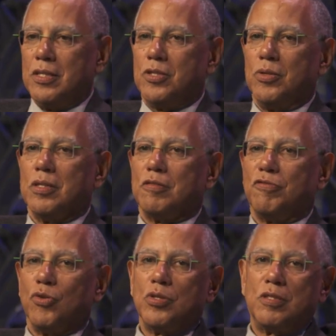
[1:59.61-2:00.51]
to his
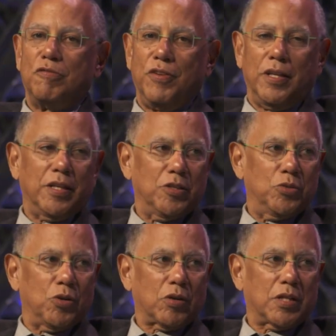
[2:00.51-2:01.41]
first failing
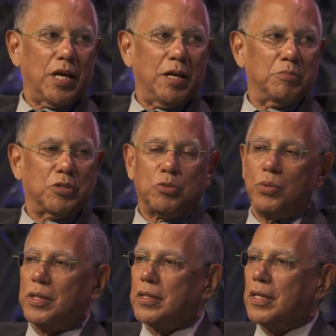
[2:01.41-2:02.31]
New York Times
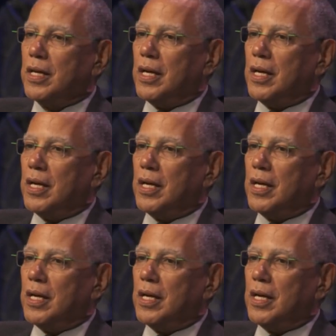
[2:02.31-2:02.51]
tweet,